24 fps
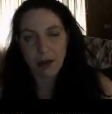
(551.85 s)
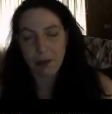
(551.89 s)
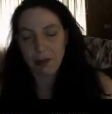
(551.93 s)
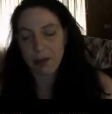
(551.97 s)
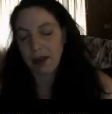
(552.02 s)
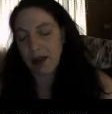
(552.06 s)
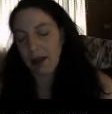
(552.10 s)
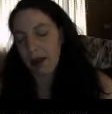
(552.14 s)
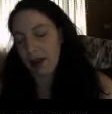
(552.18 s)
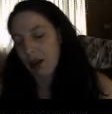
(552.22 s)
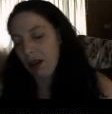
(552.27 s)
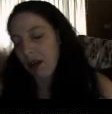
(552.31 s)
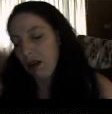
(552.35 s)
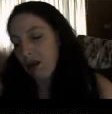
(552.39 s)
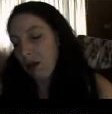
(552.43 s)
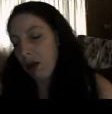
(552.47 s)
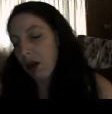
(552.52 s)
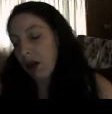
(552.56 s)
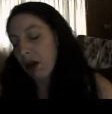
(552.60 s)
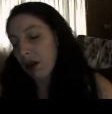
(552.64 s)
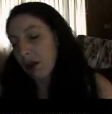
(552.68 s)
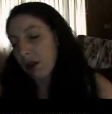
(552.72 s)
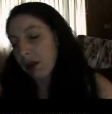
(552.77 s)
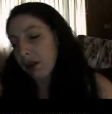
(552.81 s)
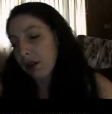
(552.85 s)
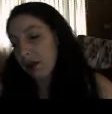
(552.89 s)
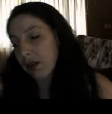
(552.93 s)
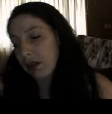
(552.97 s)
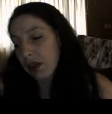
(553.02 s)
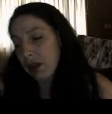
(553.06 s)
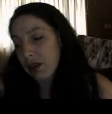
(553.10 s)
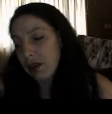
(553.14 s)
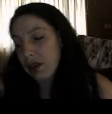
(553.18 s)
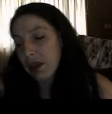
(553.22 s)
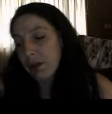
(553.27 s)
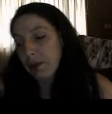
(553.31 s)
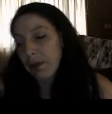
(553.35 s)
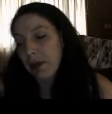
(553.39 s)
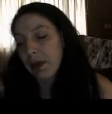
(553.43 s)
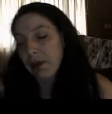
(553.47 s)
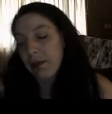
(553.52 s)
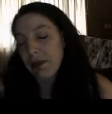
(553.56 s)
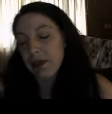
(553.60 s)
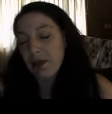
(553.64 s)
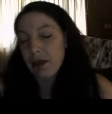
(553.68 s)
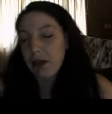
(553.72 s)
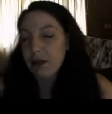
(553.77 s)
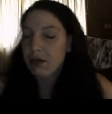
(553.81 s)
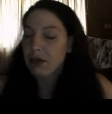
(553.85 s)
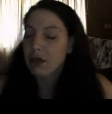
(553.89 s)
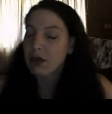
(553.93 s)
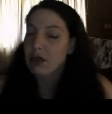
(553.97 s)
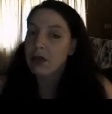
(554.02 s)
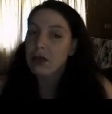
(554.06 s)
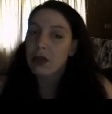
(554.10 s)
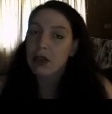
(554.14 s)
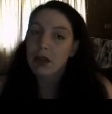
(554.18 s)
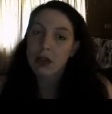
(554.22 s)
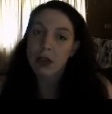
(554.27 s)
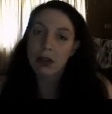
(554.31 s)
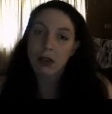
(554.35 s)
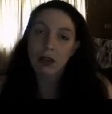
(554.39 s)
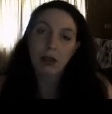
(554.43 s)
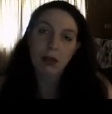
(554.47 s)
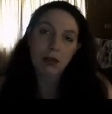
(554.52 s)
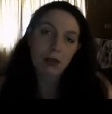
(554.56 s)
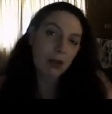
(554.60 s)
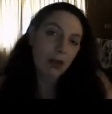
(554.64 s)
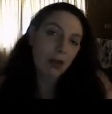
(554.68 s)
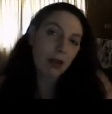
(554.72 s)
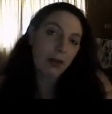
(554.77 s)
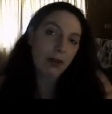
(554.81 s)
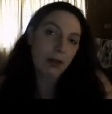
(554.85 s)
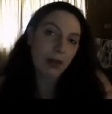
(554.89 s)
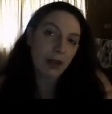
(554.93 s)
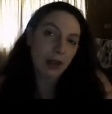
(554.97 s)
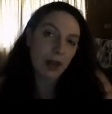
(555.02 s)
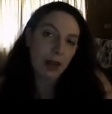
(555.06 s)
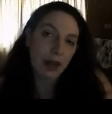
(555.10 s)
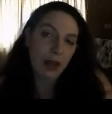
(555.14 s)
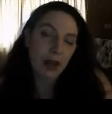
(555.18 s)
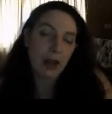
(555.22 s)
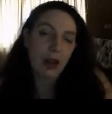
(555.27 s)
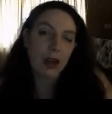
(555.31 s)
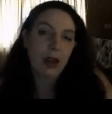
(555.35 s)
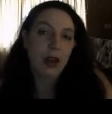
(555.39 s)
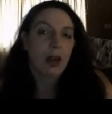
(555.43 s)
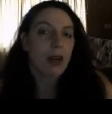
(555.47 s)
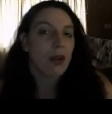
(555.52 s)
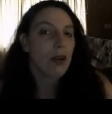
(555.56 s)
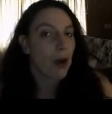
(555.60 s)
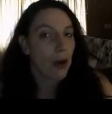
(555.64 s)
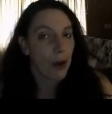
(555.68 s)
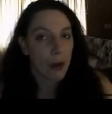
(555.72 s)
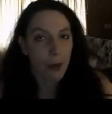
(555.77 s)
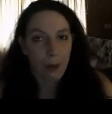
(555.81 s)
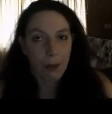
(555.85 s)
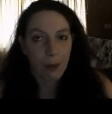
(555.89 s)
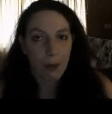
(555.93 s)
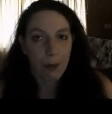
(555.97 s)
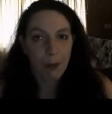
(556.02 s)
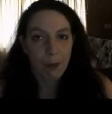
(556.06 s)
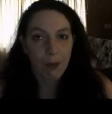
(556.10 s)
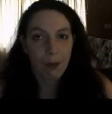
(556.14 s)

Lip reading: Don't be like, oh, well, you know, they take payments, I'll just learn to live with it. No.